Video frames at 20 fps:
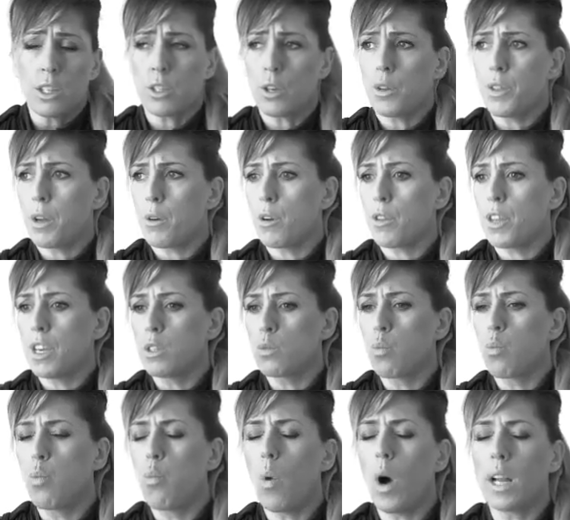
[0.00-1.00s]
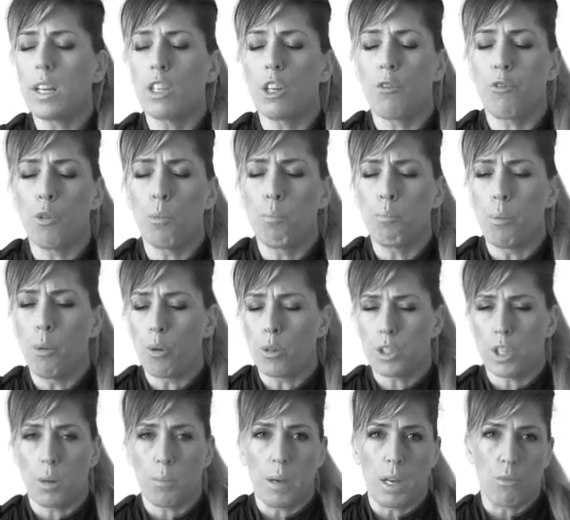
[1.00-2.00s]
So there are these wonderful
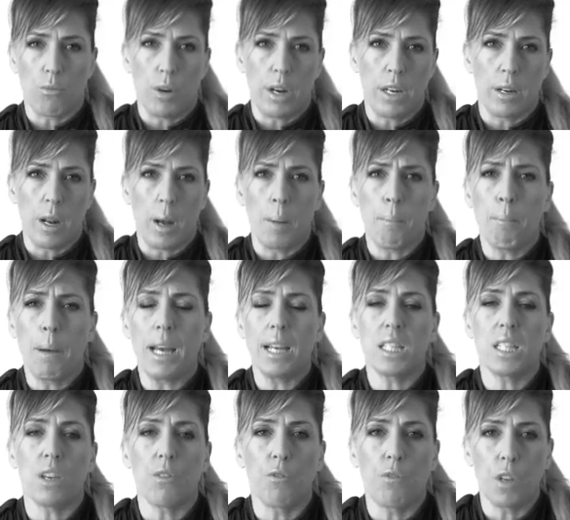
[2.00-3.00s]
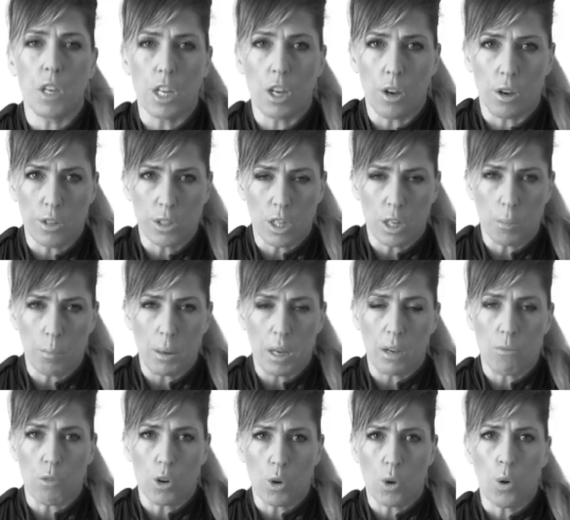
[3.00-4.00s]
books that are being written, amazing videos that are
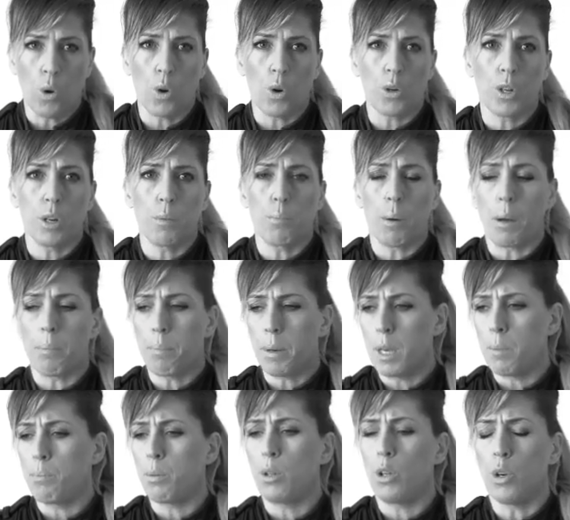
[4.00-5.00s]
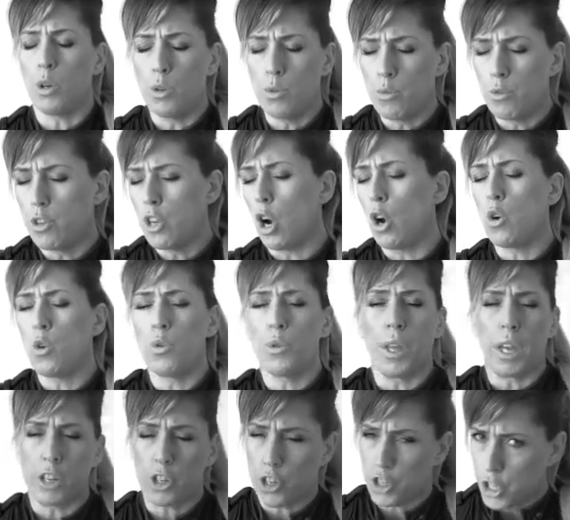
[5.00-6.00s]
being recorded by people who know
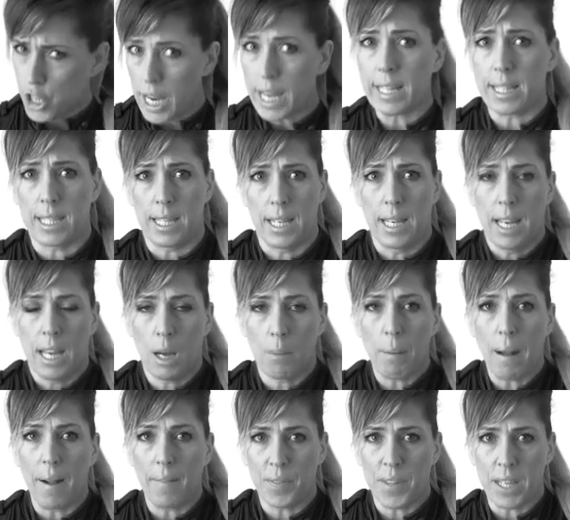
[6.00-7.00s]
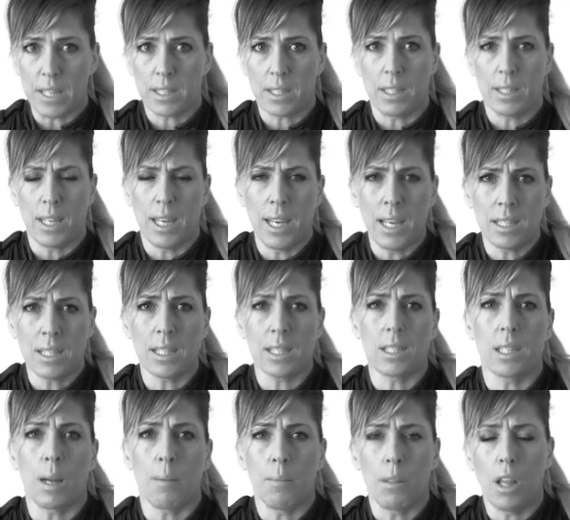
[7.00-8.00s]
their shit about this. This
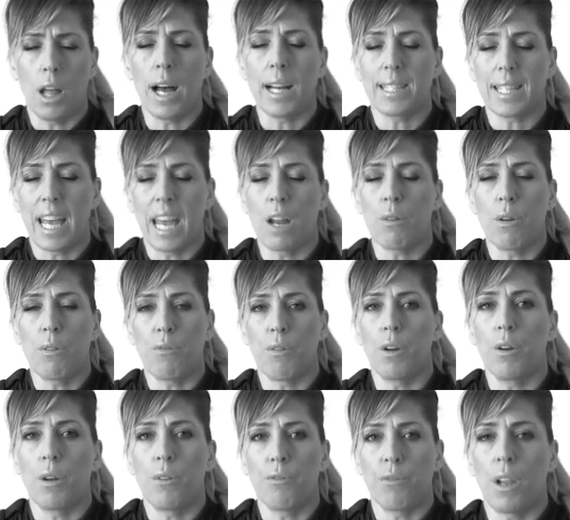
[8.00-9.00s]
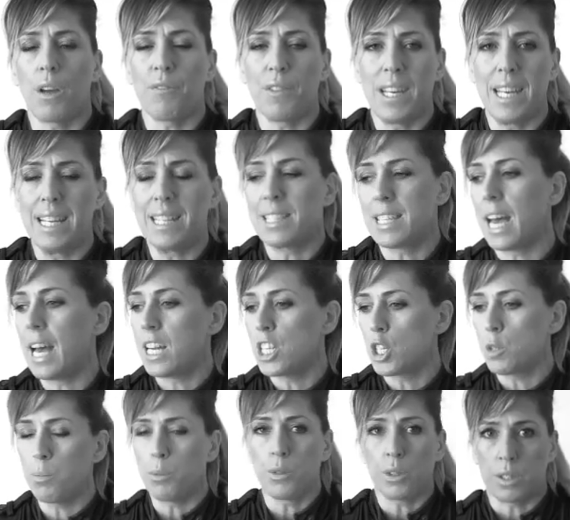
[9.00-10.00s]
isn't some light, airy-fairy, fluffy,
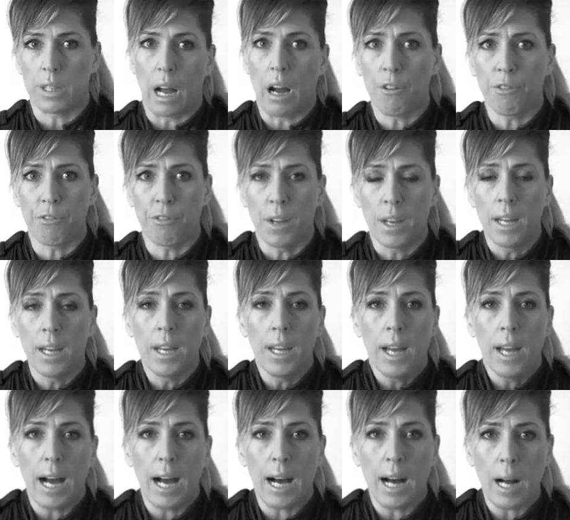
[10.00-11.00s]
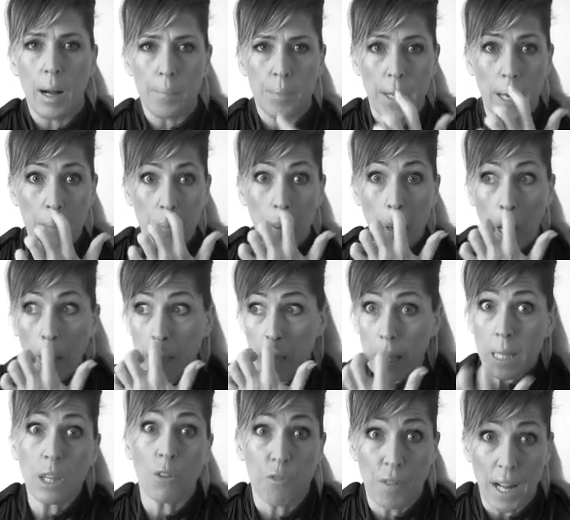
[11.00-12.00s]
intangible stuff. And I
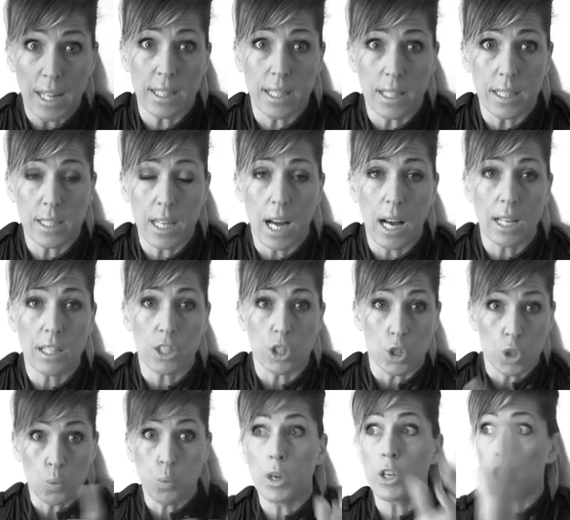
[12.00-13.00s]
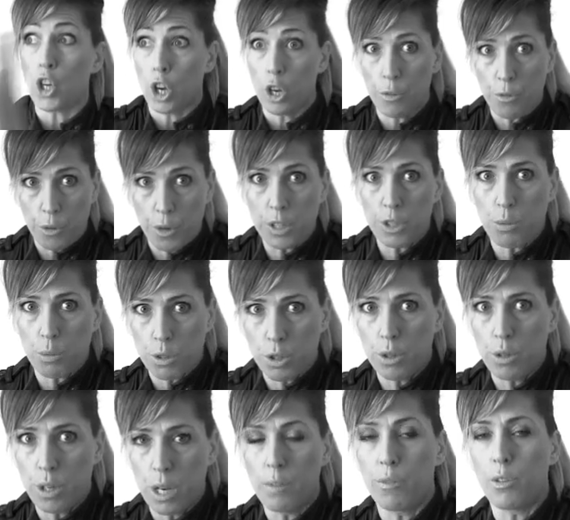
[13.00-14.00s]
get the fact that it's hard to switch over into a
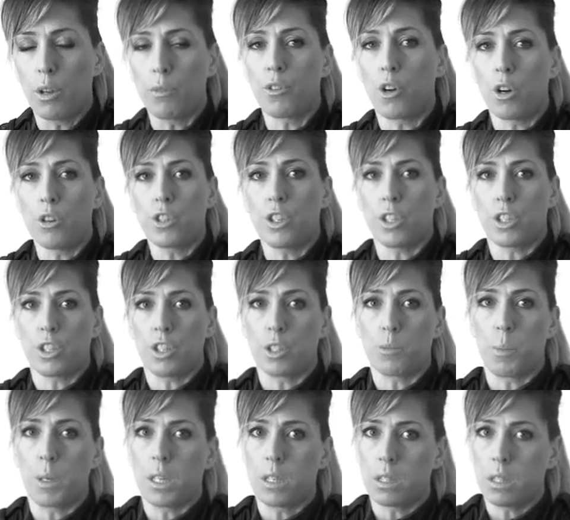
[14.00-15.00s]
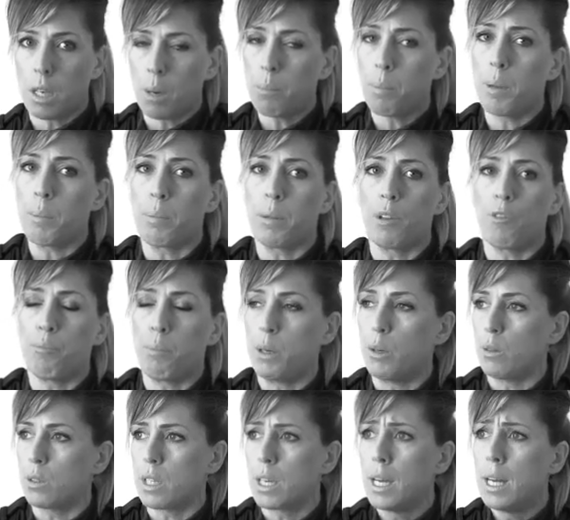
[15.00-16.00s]
new level of consciousness because some people have
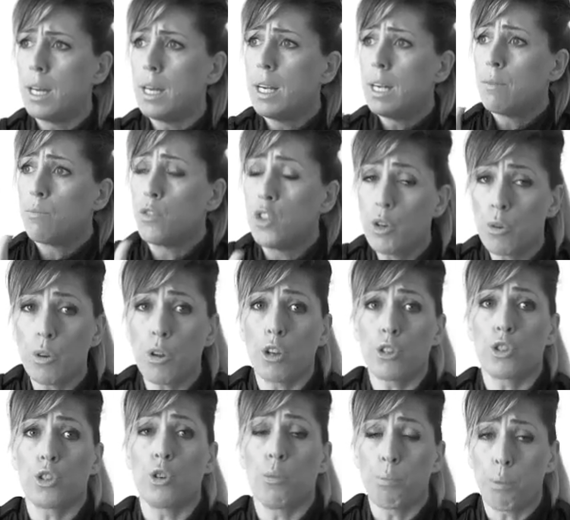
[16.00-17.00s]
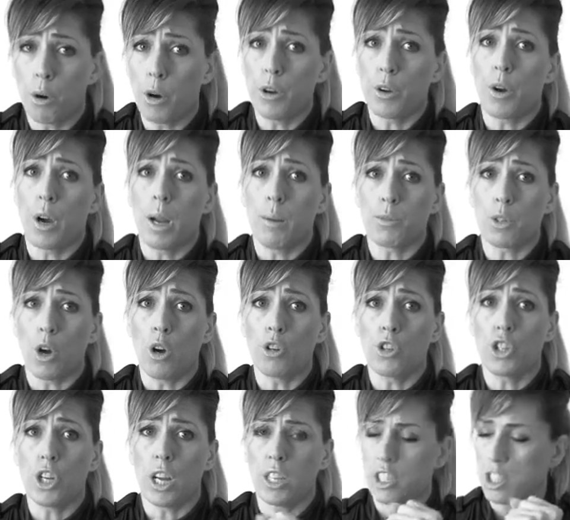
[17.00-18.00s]
built neurological programs
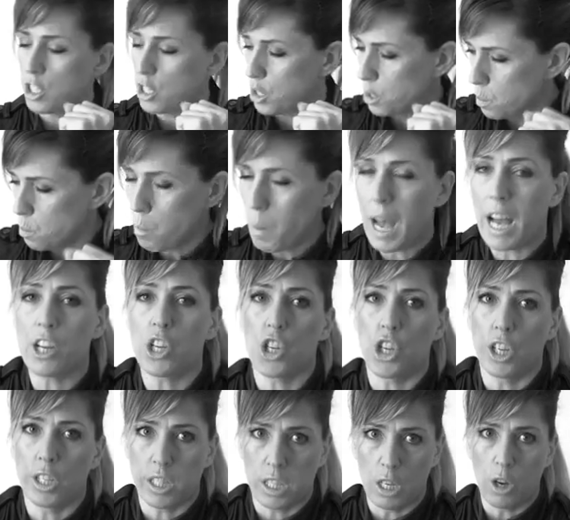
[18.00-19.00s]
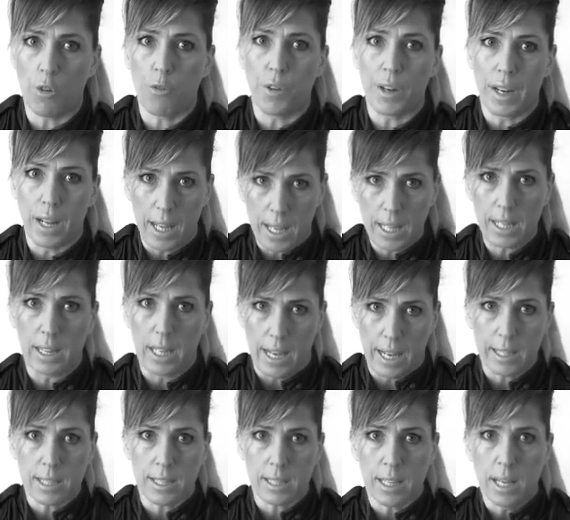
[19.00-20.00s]
on just smash yourself and eat
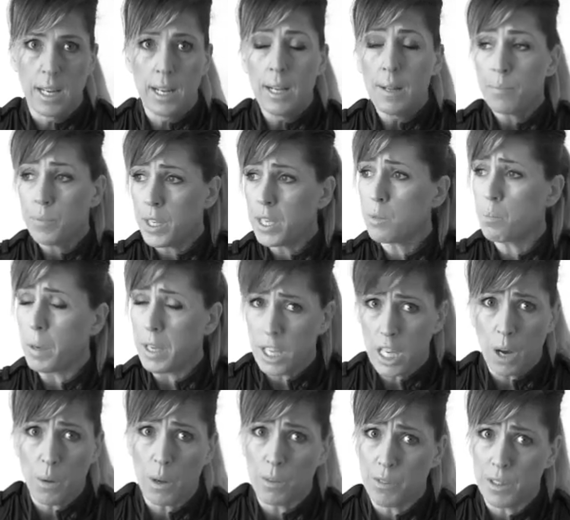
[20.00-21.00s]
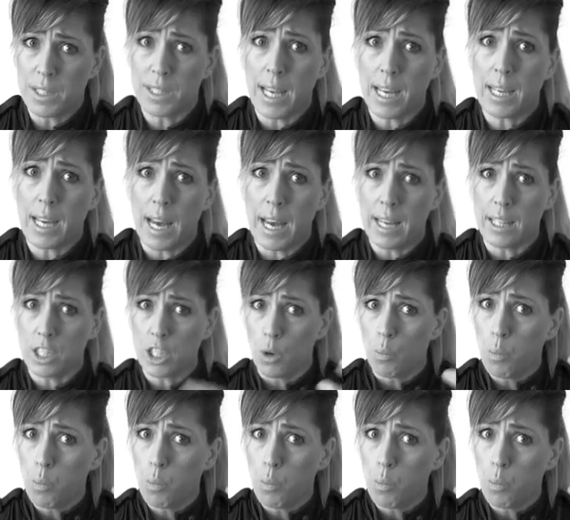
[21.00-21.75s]
less, this has been going for decades.